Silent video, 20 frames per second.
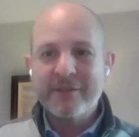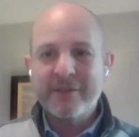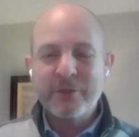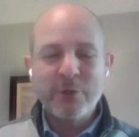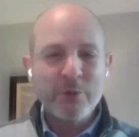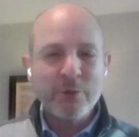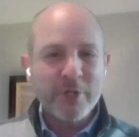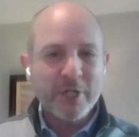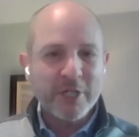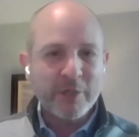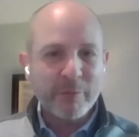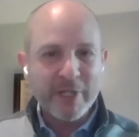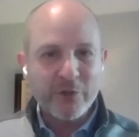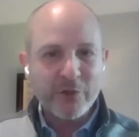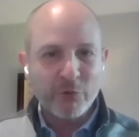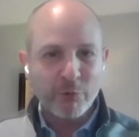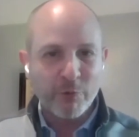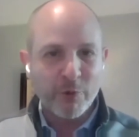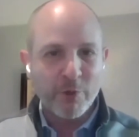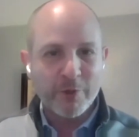too good to be
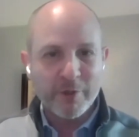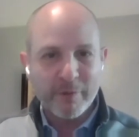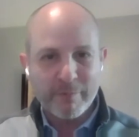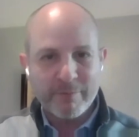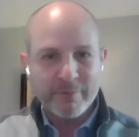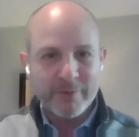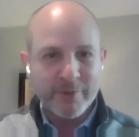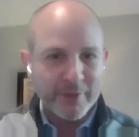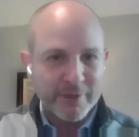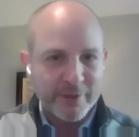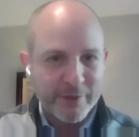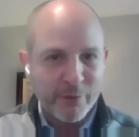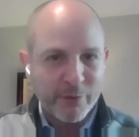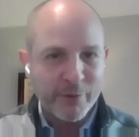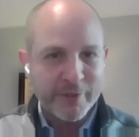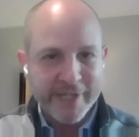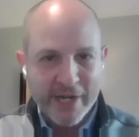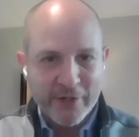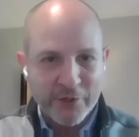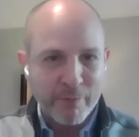true to do
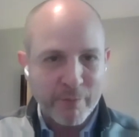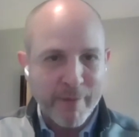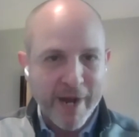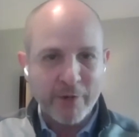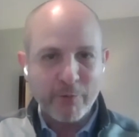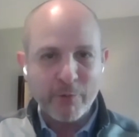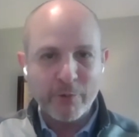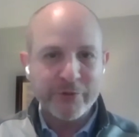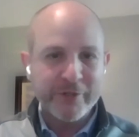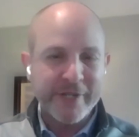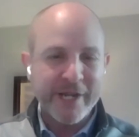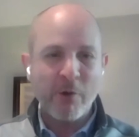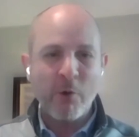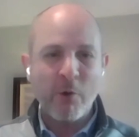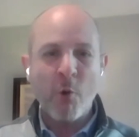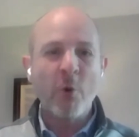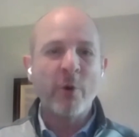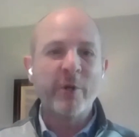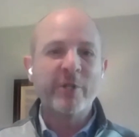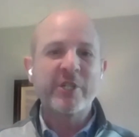it down to a micro scale,
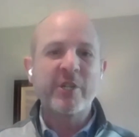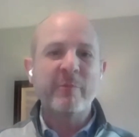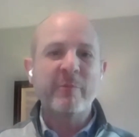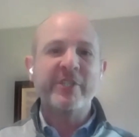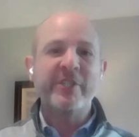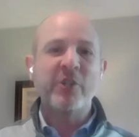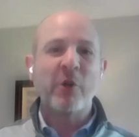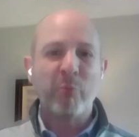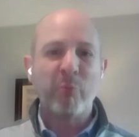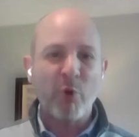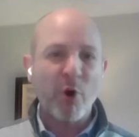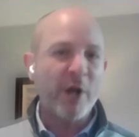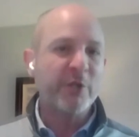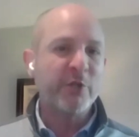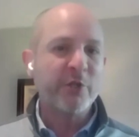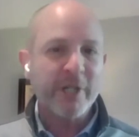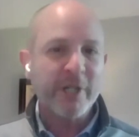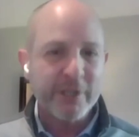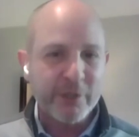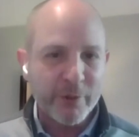or it's going to be so broad
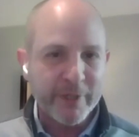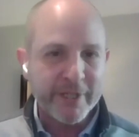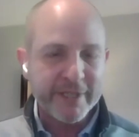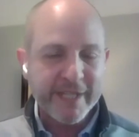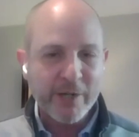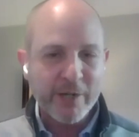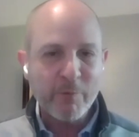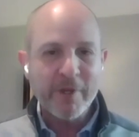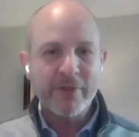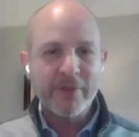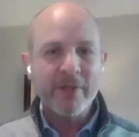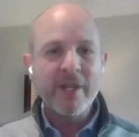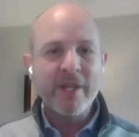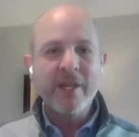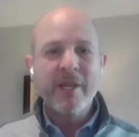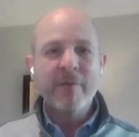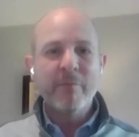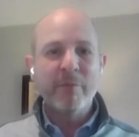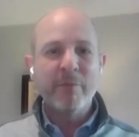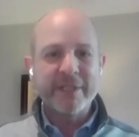you couldn't do anything with.
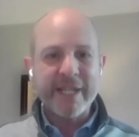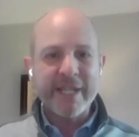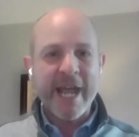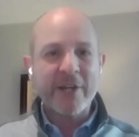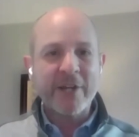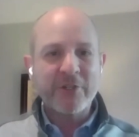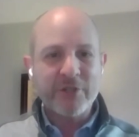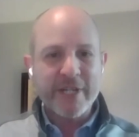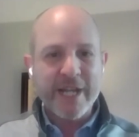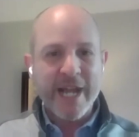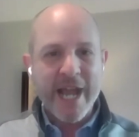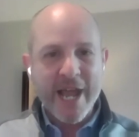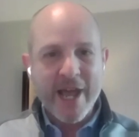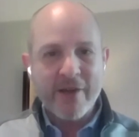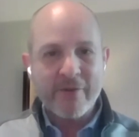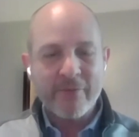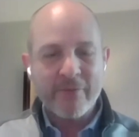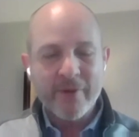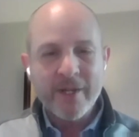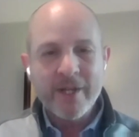But to actually
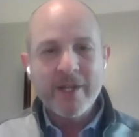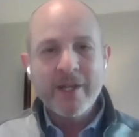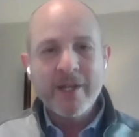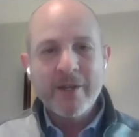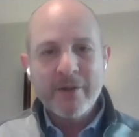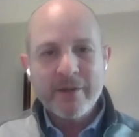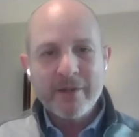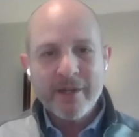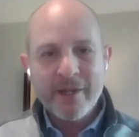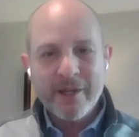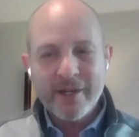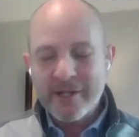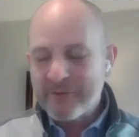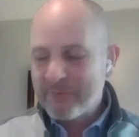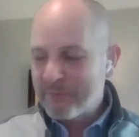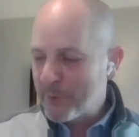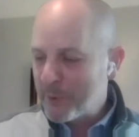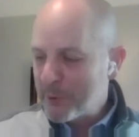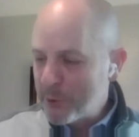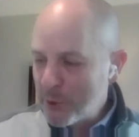have,
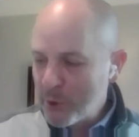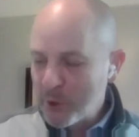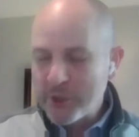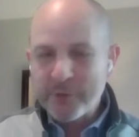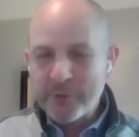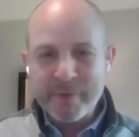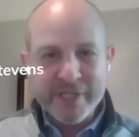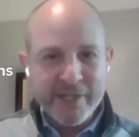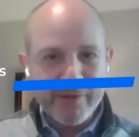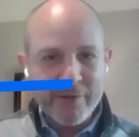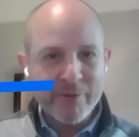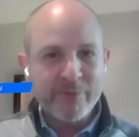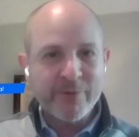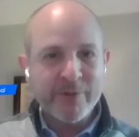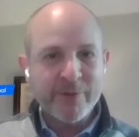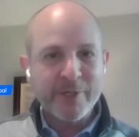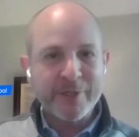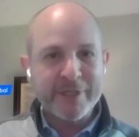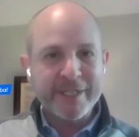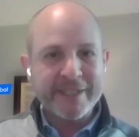for your specific
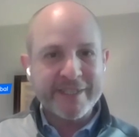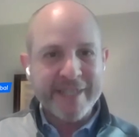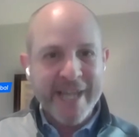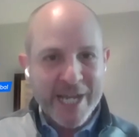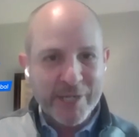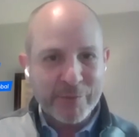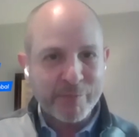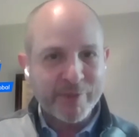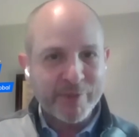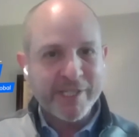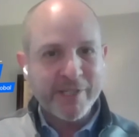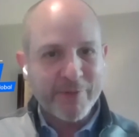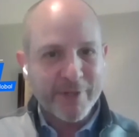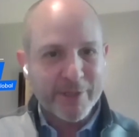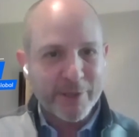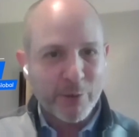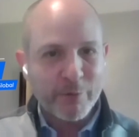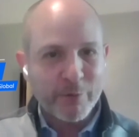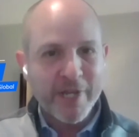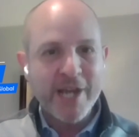facility at that specific
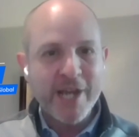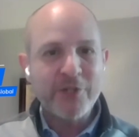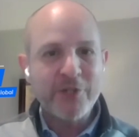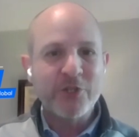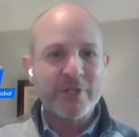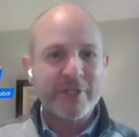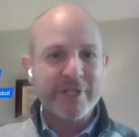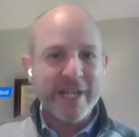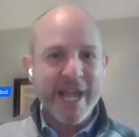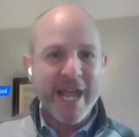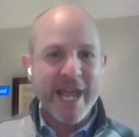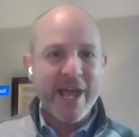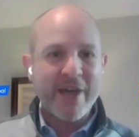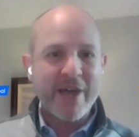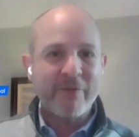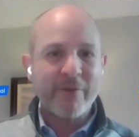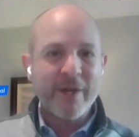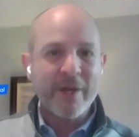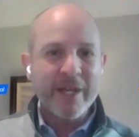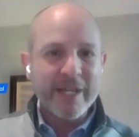location, to
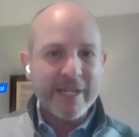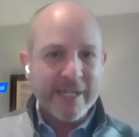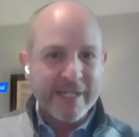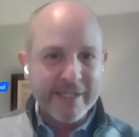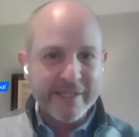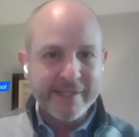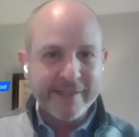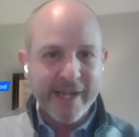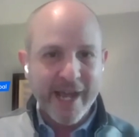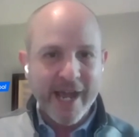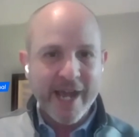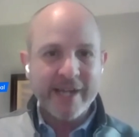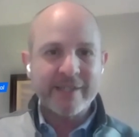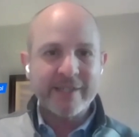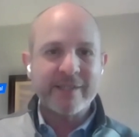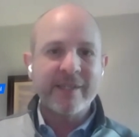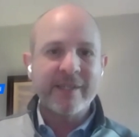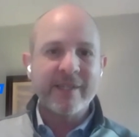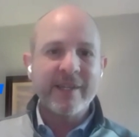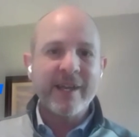have insight
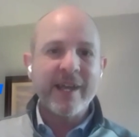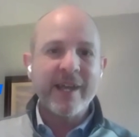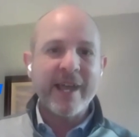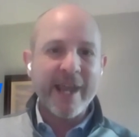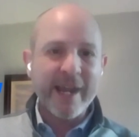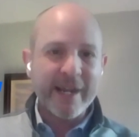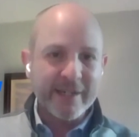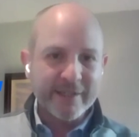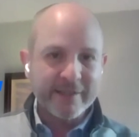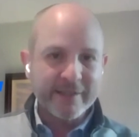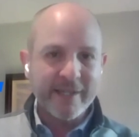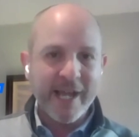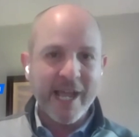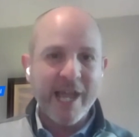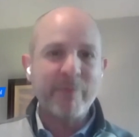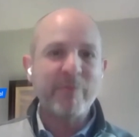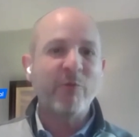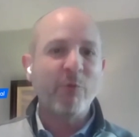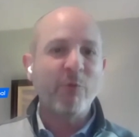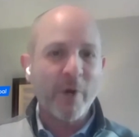ahead of
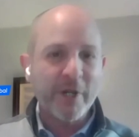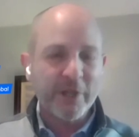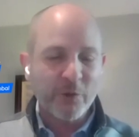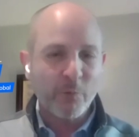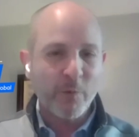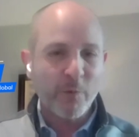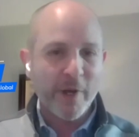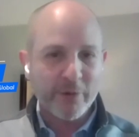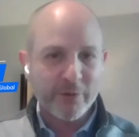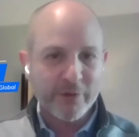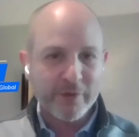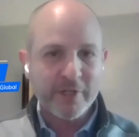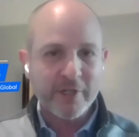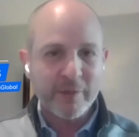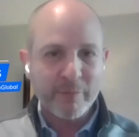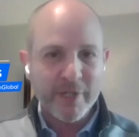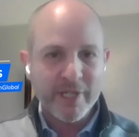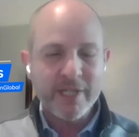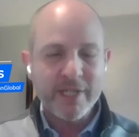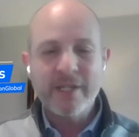time of what the weather's going to
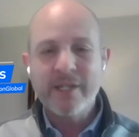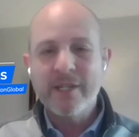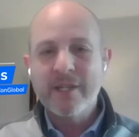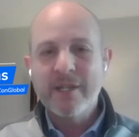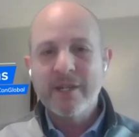be